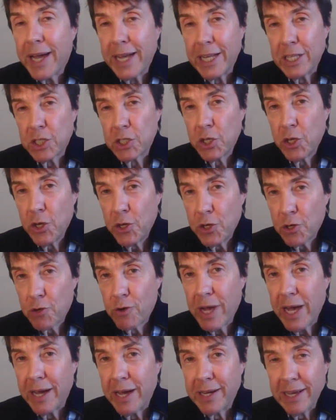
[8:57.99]
gets turned
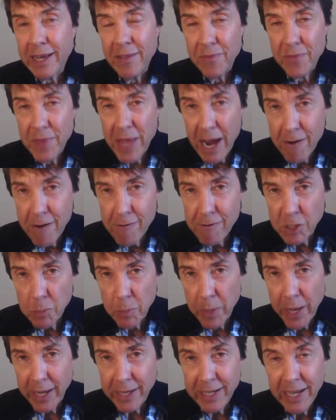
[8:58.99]
around in that
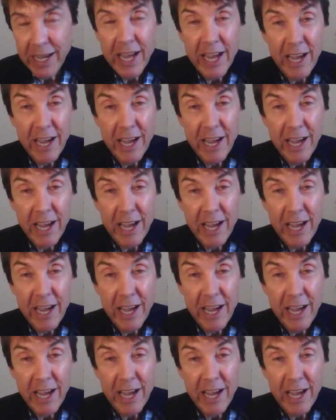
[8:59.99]
respect,